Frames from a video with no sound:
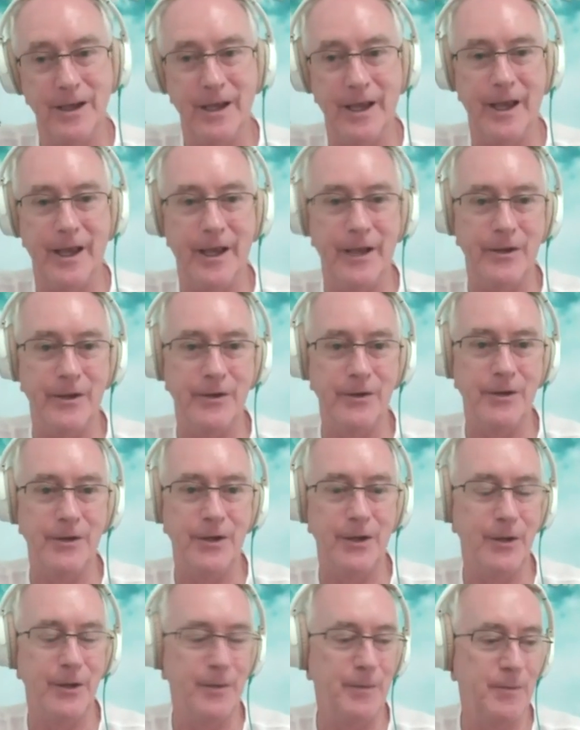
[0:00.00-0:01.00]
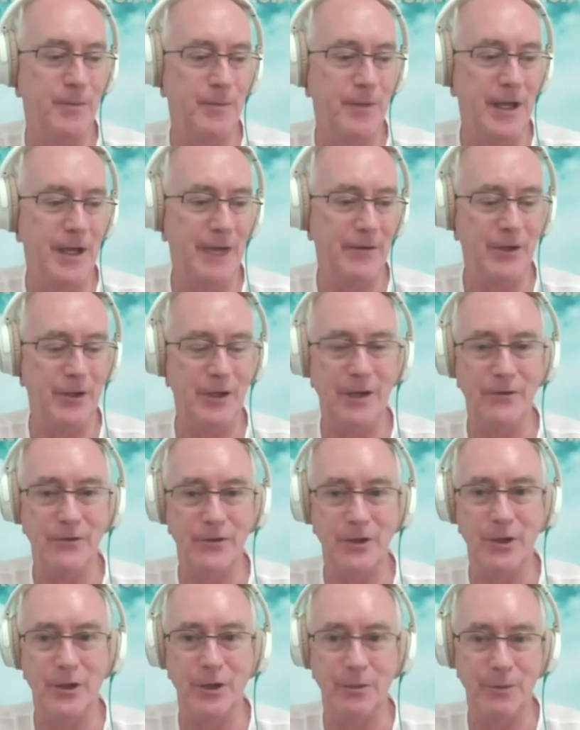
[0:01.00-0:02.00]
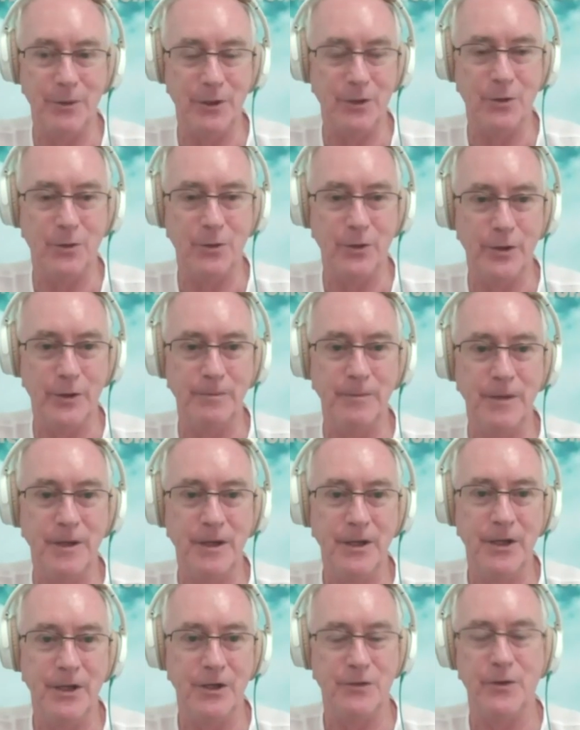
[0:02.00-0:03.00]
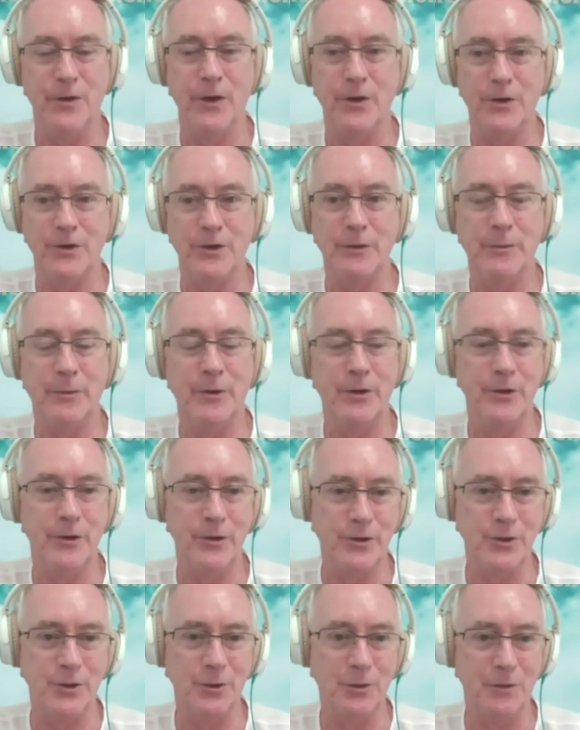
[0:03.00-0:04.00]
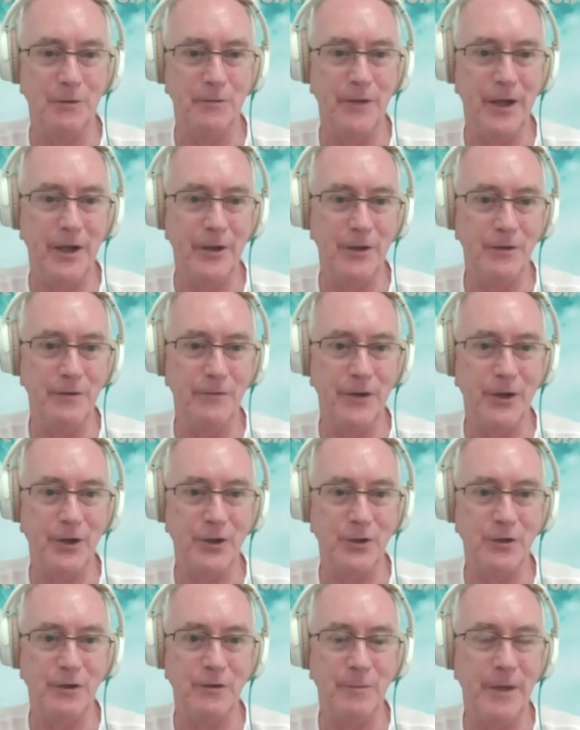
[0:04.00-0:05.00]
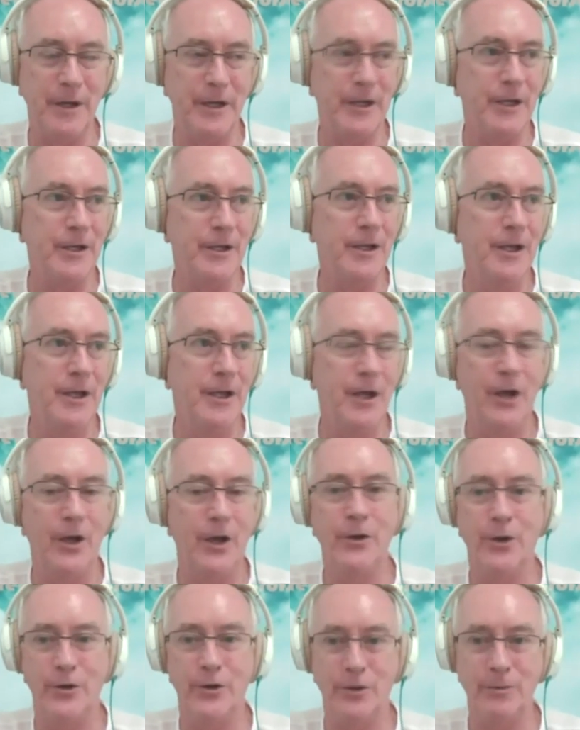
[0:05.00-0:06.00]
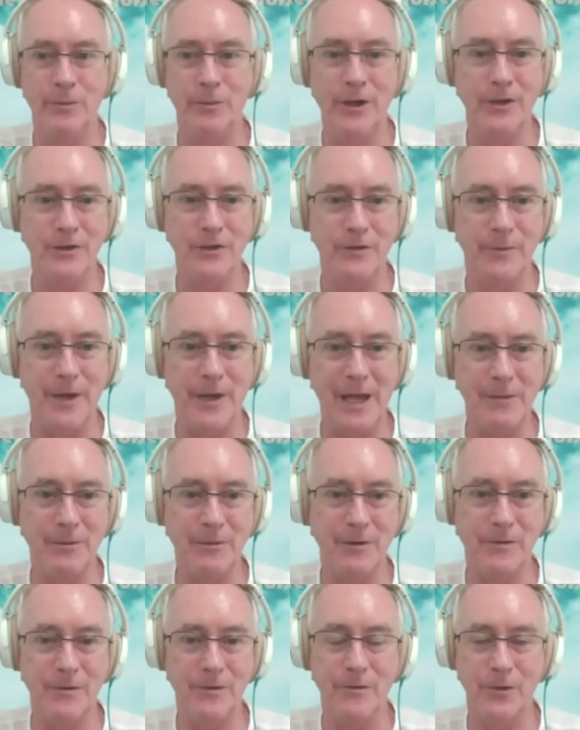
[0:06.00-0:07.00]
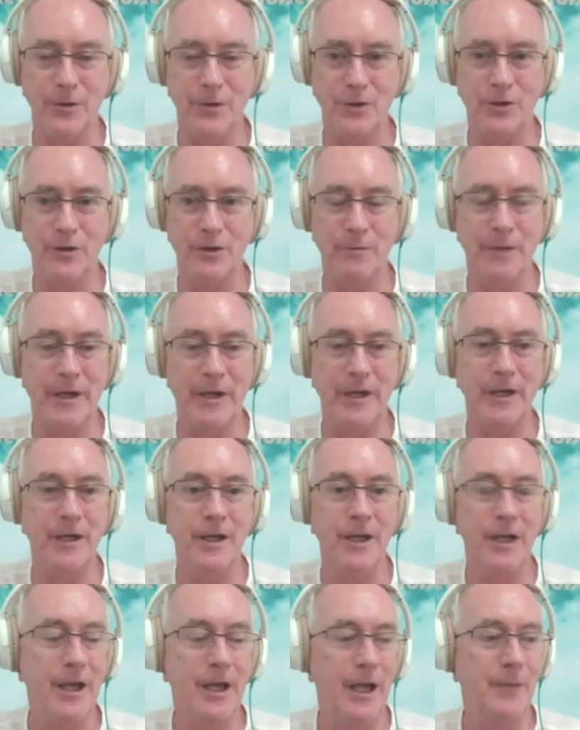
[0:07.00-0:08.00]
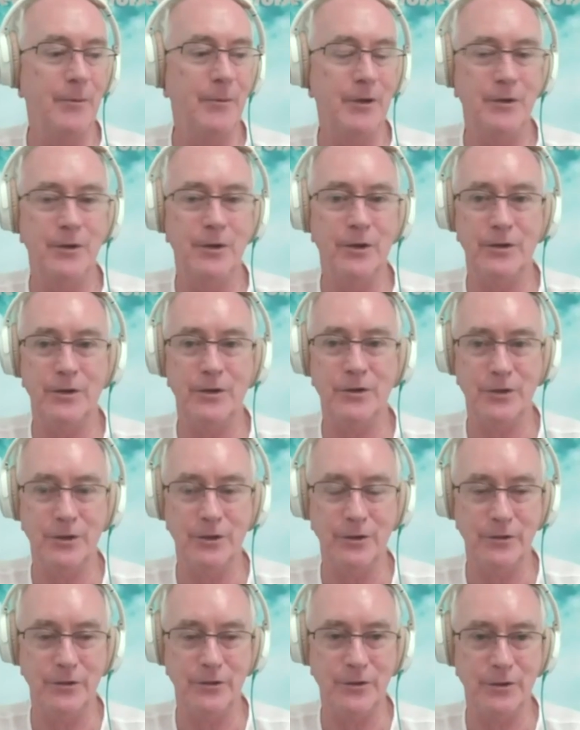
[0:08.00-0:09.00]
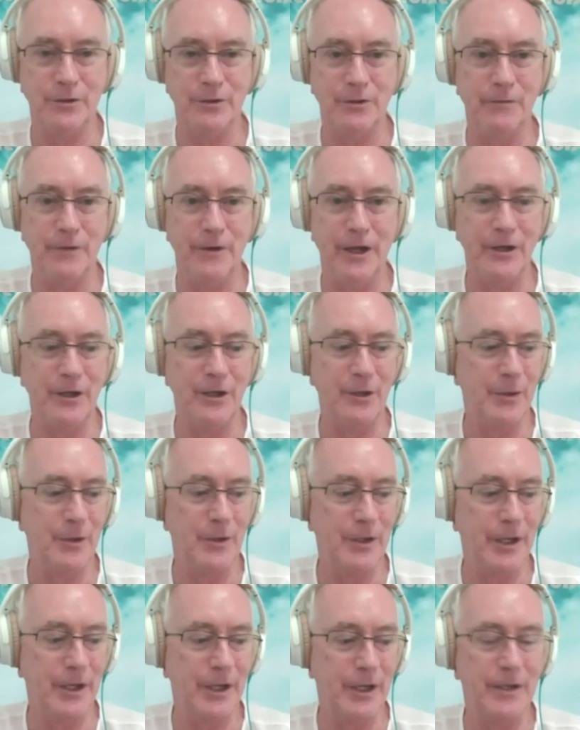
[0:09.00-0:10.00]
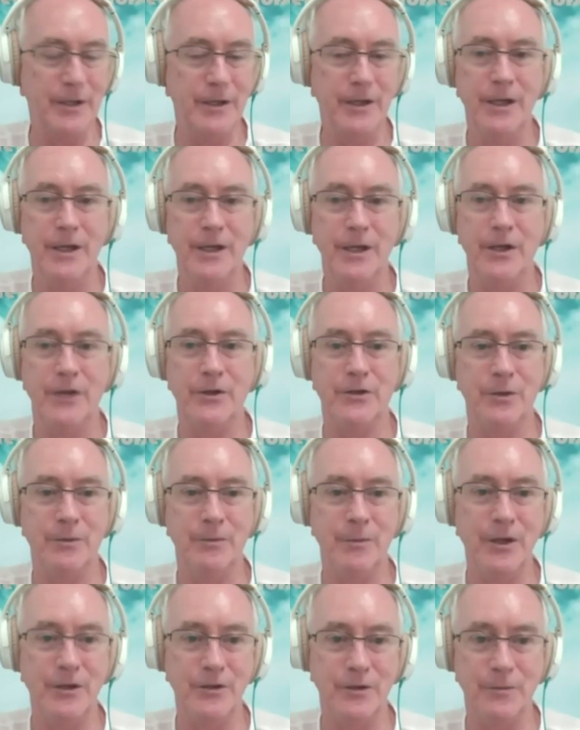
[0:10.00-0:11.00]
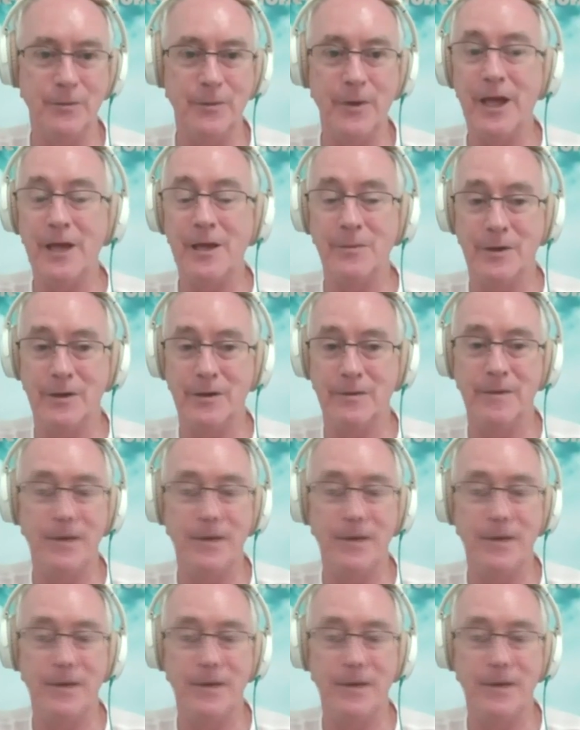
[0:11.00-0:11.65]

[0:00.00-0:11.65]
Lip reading: And everything I've seen in Bitcoin is focused upon the store of value function of money and not the means of payment version of money. And with not the sort of store of value we need, it's the means of payment.